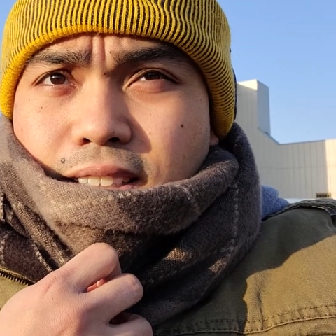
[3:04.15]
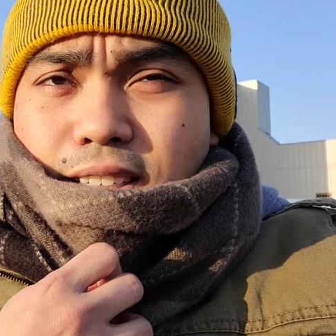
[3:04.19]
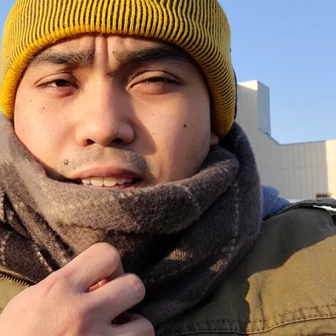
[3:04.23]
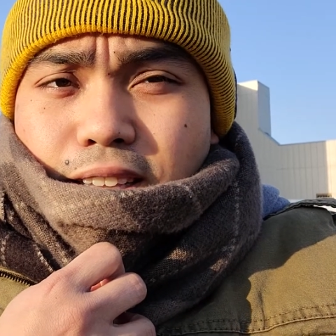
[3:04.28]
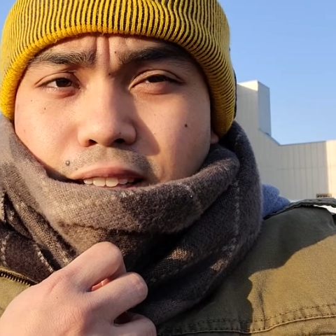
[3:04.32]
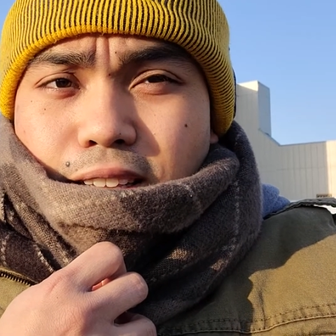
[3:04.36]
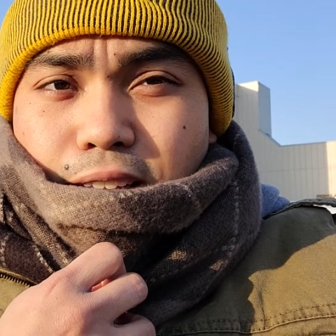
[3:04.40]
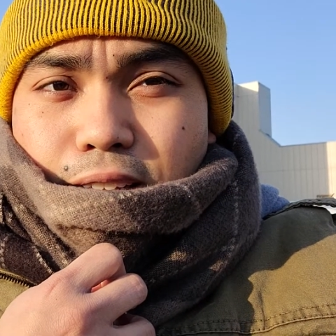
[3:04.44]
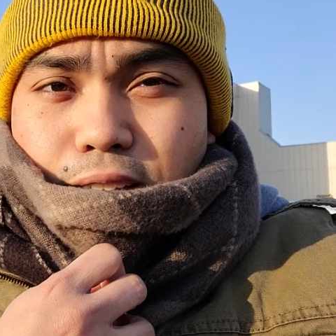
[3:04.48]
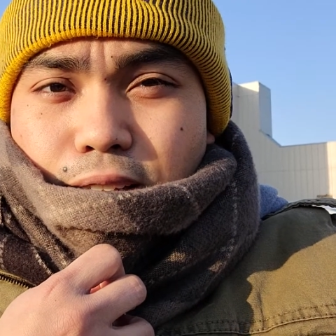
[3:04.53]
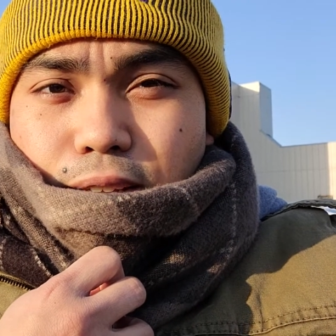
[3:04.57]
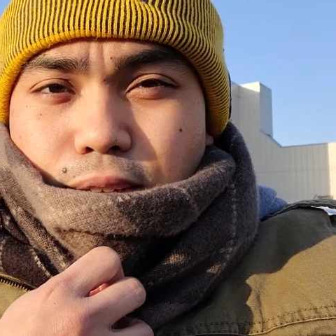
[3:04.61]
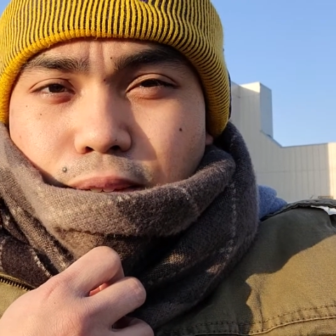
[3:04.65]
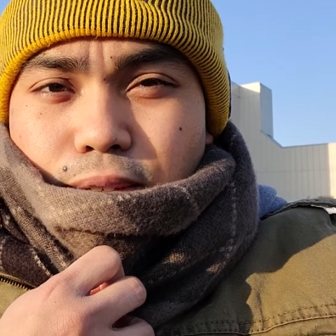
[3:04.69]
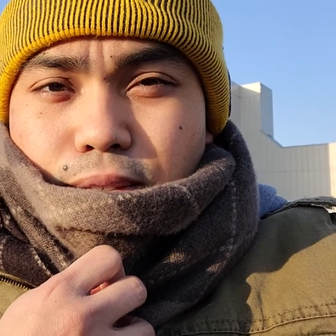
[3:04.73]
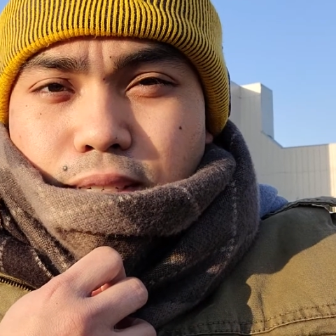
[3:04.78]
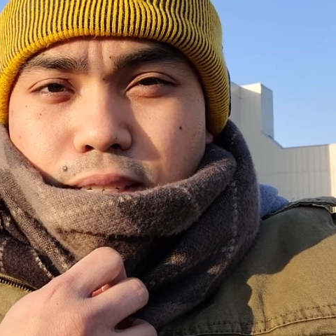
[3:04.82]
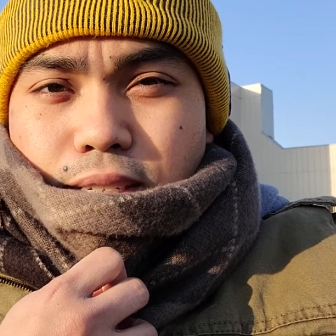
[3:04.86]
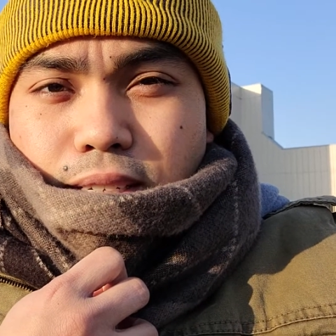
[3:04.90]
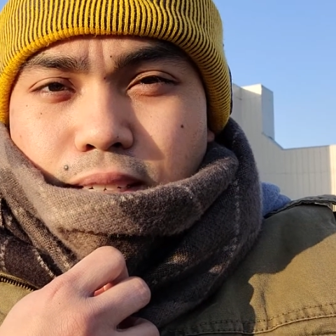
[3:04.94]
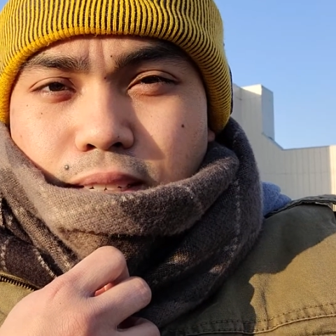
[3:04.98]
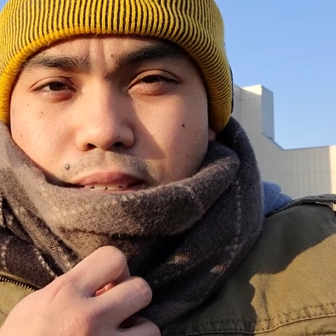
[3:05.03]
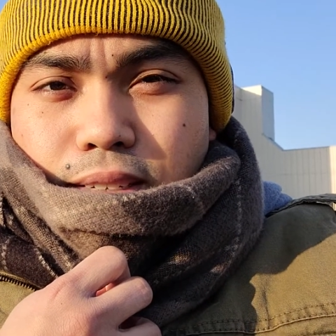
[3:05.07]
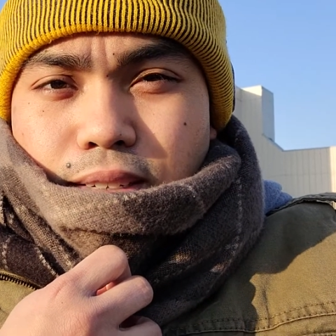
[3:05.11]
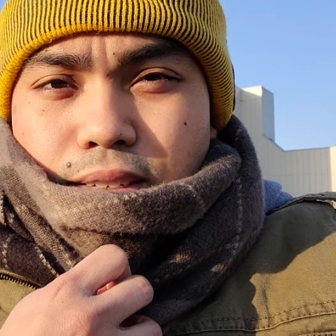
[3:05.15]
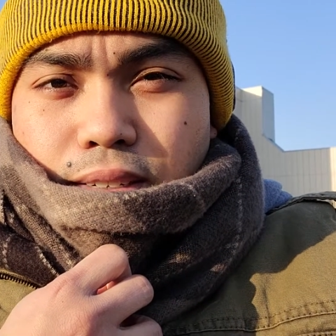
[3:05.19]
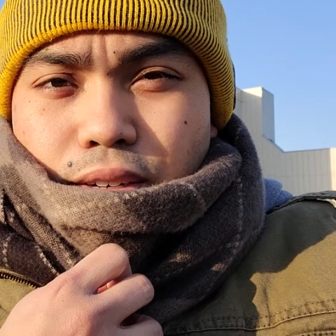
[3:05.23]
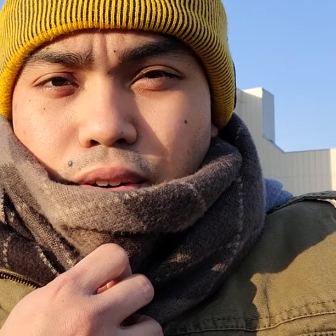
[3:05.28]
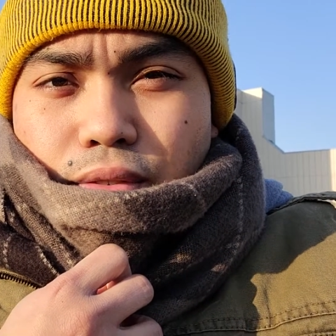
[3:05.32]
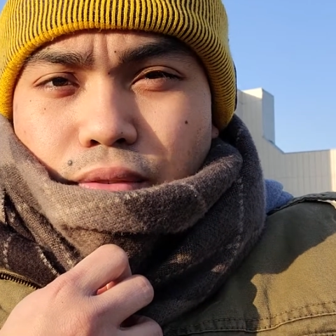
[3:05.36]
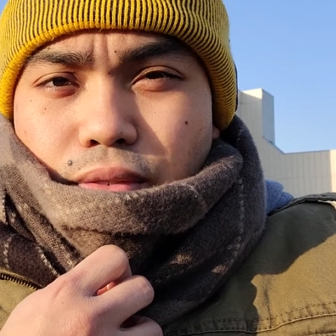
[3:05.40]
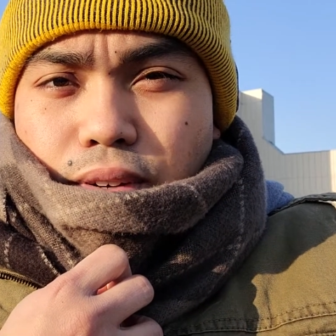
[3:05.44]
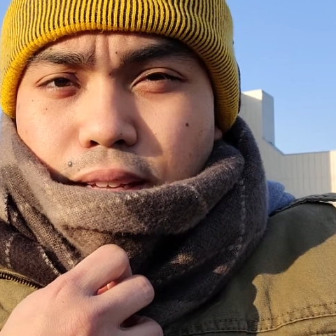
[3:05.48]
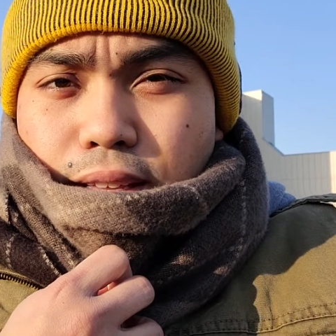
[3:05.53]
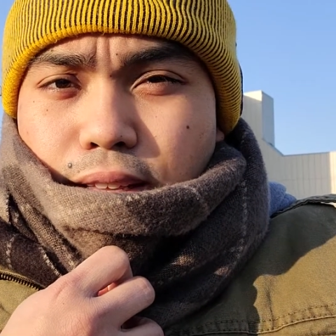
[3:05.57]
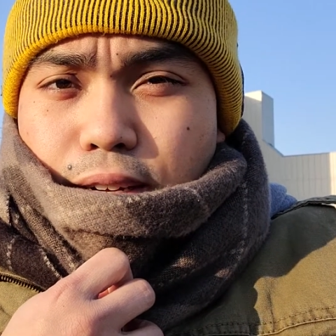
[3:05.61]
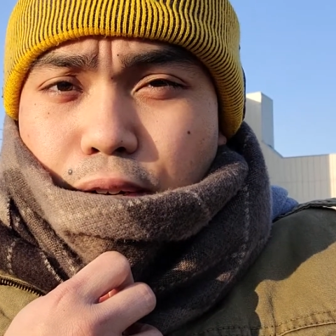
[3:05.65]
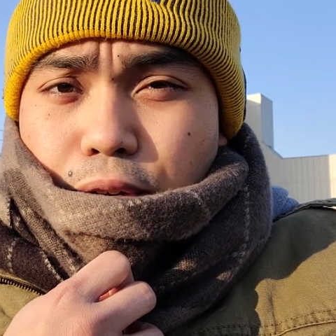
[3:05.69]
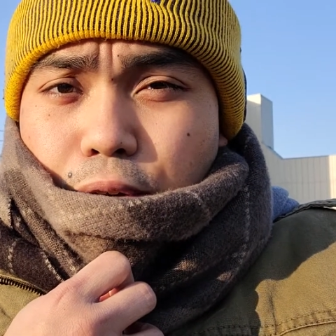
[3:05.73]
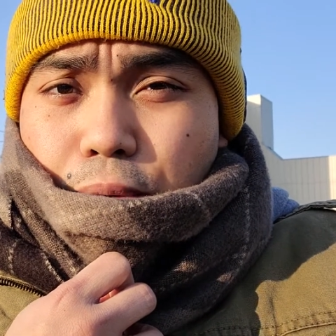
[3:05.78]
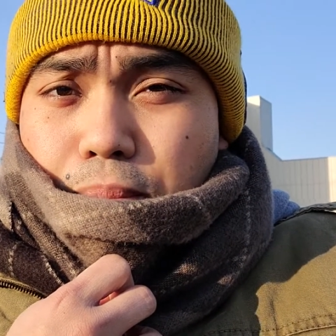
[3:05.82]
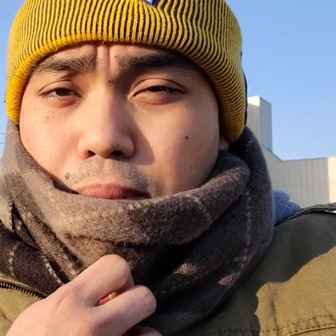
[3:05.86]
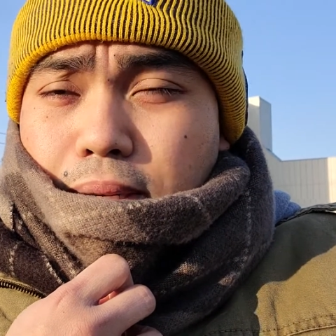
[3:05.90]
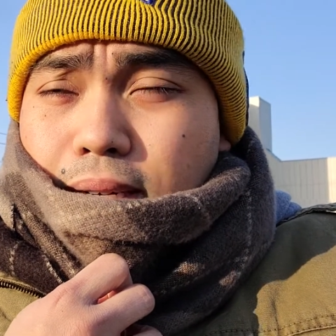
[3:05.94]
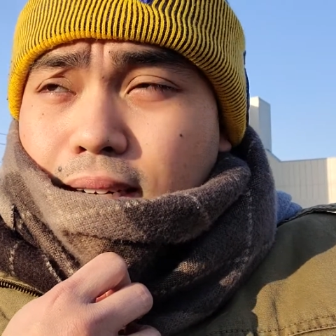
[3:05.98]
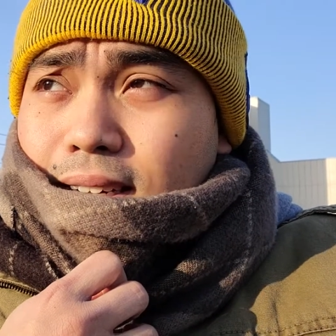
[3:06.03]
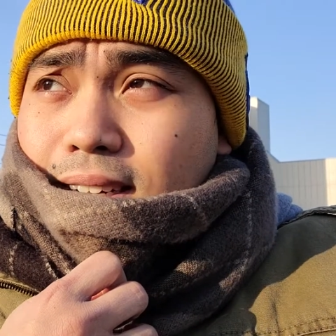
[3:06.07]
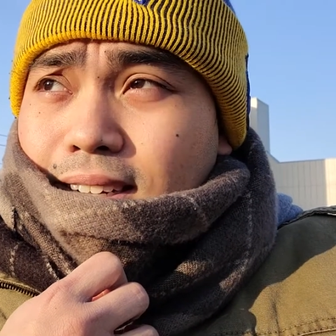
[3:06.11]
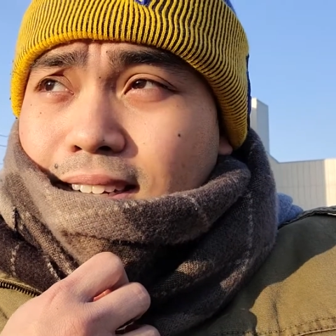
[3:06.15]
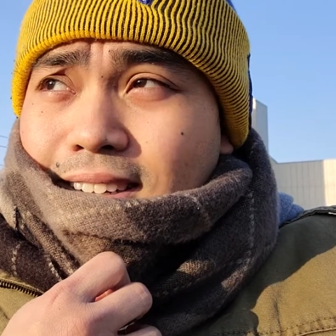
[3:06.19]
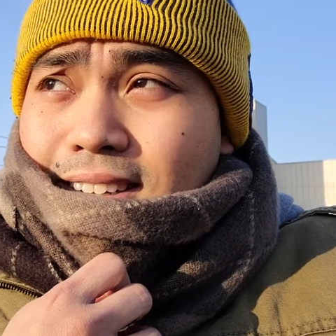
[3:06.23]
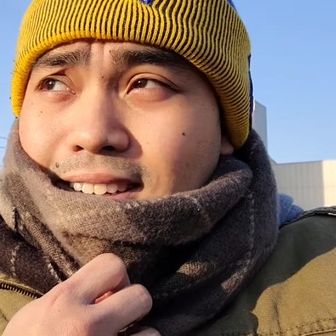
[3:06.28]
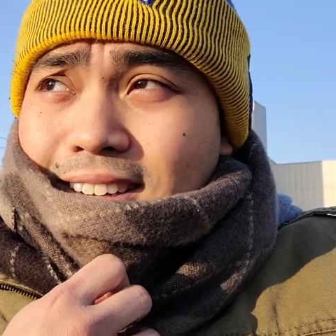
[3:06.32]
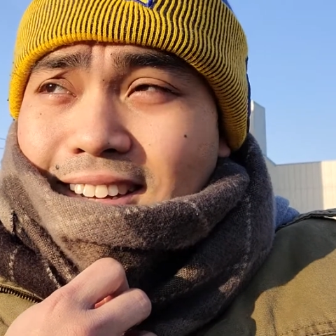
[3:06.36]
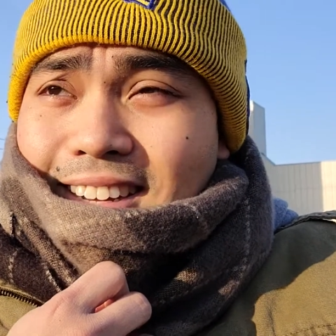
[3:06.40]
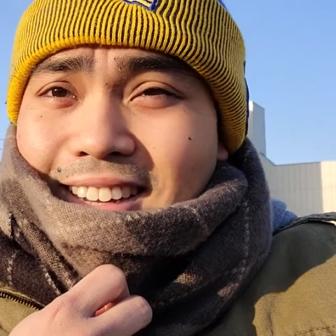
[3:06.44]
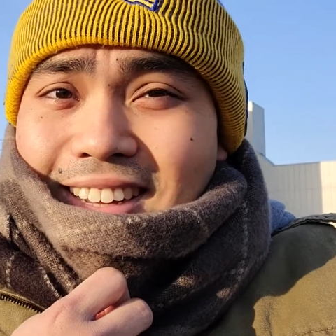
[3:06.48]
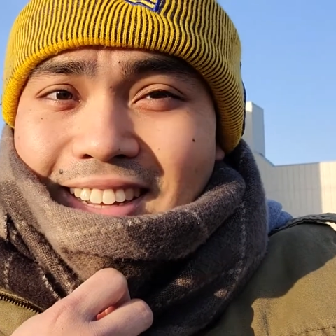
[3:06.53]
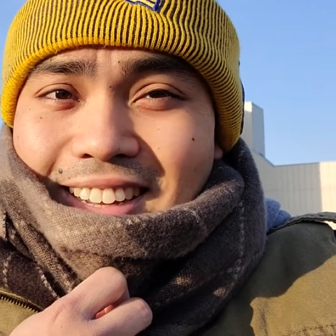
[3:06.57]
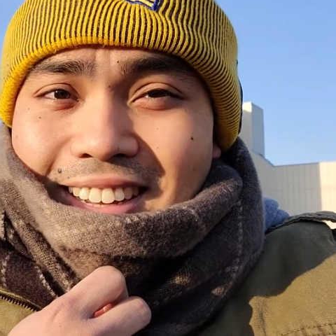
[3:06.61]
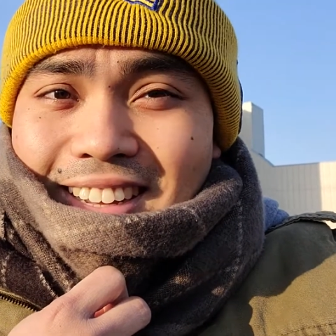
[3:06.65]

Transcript: they close. Hopefully they're open. I